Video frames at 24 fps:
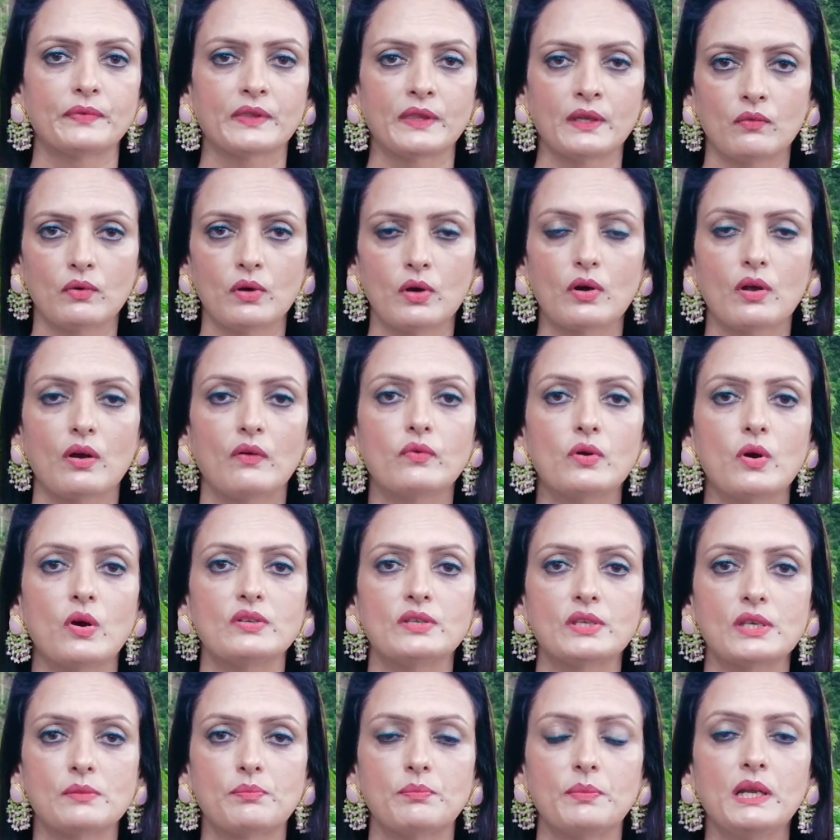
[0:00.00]
The word of God
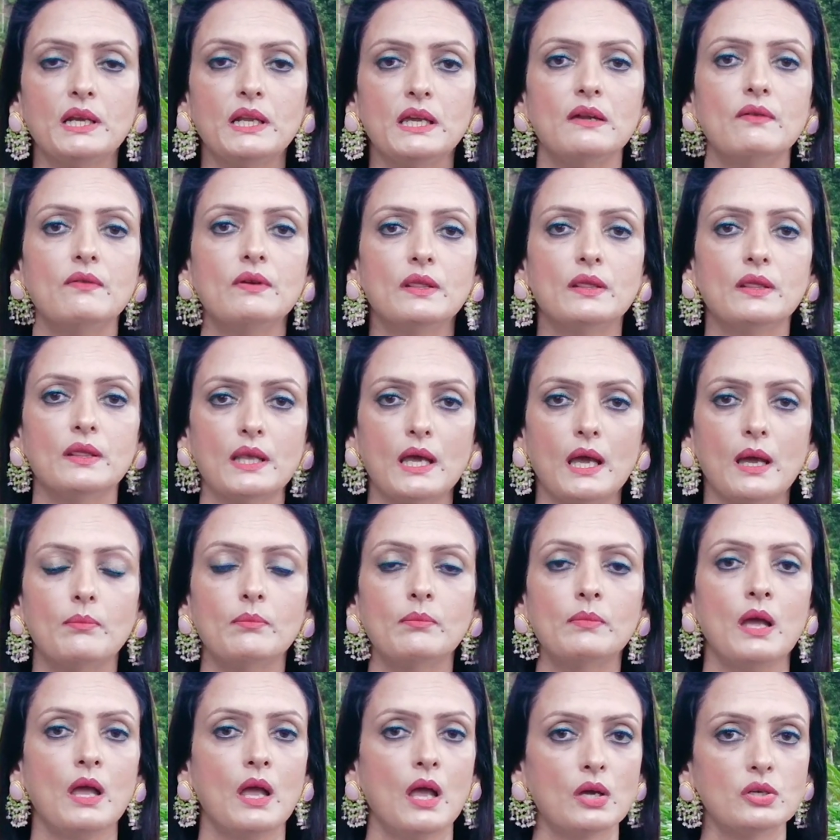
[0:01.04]
says, believe in
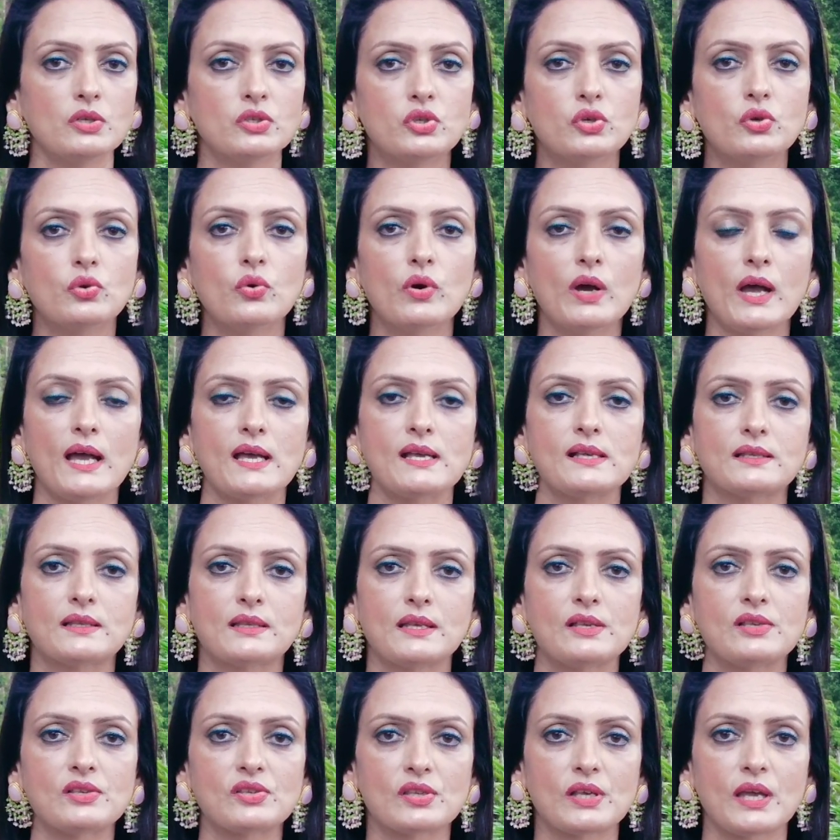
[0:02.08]
them, do as
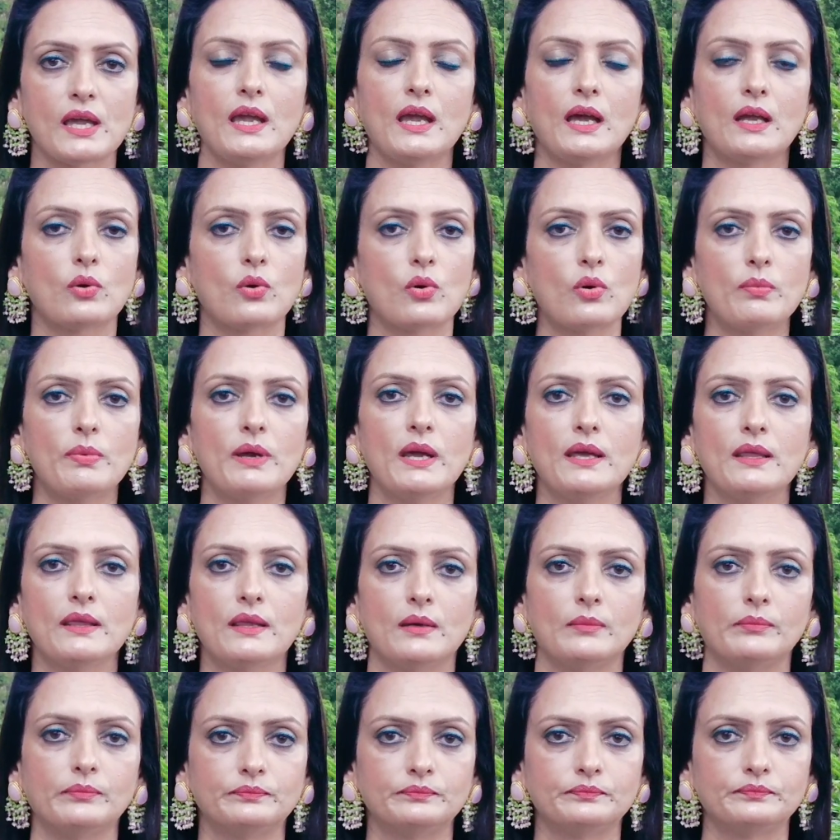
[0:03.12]
they say and obey
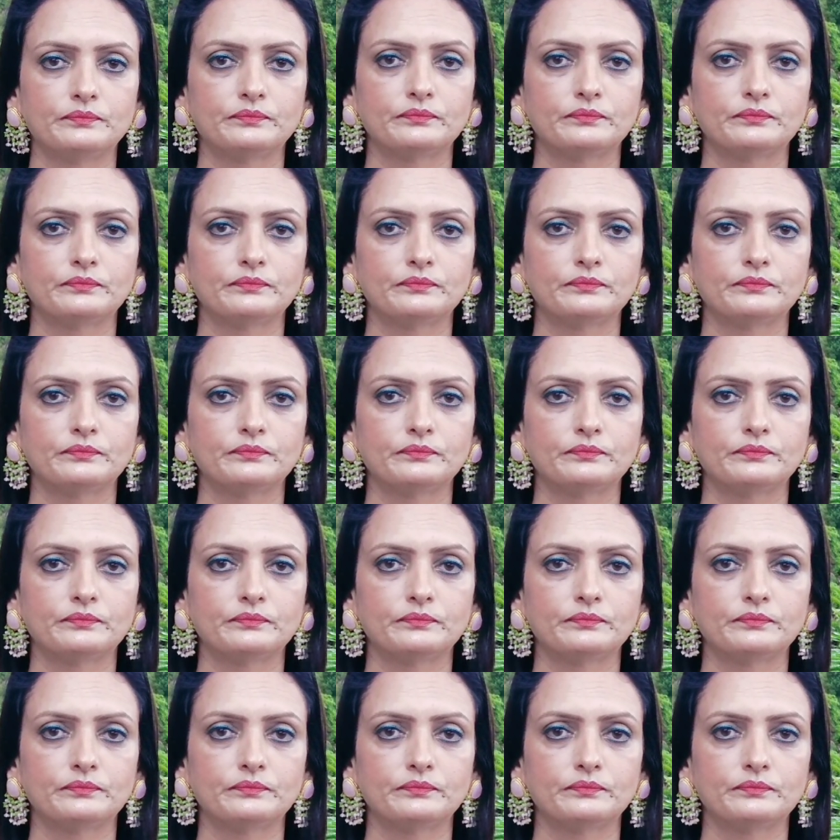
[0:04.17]
them.